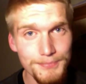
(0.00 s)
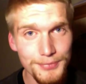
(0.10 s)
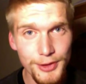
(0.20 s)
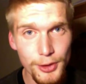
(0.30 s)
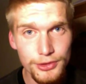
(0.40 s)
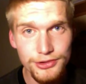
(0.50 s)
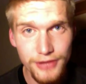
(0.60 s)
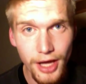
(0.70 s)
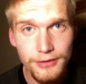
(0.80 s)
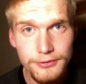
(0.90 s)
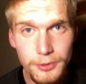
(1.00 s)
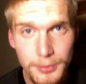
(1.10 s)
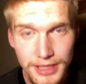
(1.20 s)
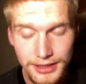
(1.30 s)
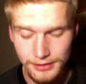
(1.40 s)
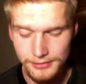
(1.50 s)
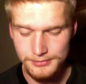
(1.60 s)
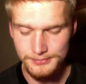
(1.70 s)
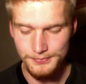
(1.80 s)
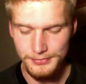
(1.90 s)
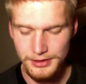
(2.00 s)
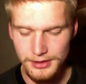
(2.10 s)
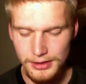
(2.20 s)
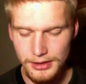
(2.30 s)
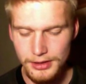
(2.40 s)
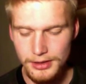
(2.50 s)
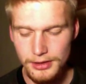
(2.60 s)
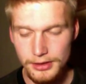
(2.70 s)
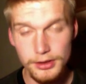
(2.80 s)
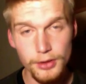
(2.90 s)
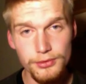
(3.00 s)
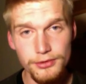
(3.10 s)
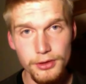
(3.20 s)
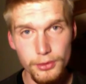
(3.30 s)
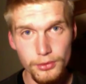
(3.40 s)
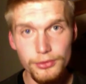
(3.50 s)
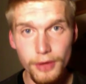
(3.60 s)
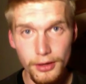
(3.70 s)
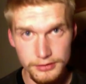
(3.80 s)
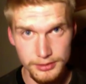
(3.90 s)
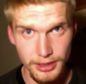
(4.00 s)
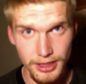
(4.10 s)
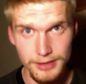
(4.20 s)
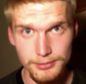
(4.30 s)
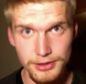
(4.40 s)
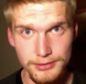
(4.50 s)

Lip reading: though it's not for me. Close the door softly behind me.